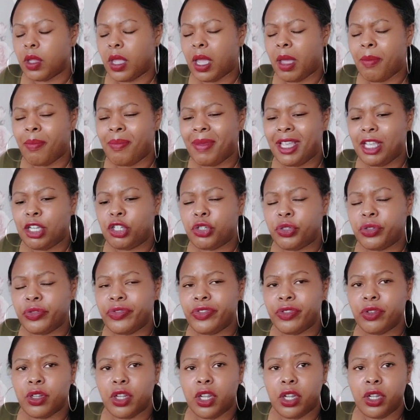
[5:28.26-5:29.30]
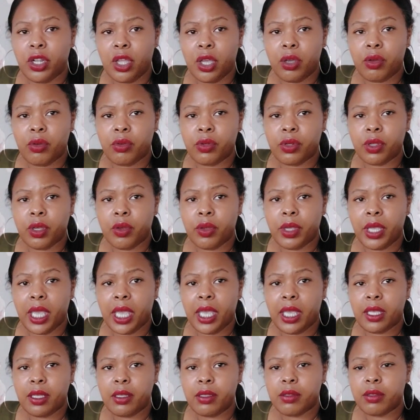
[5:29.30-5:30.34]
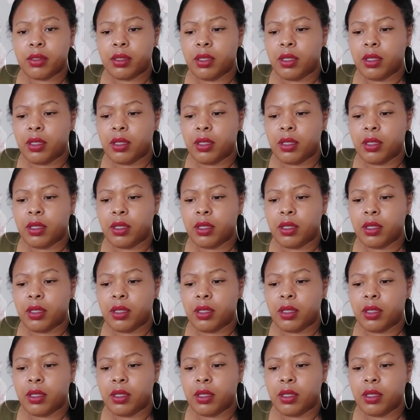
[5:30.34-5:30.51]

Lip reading: and made you feel alone, okay?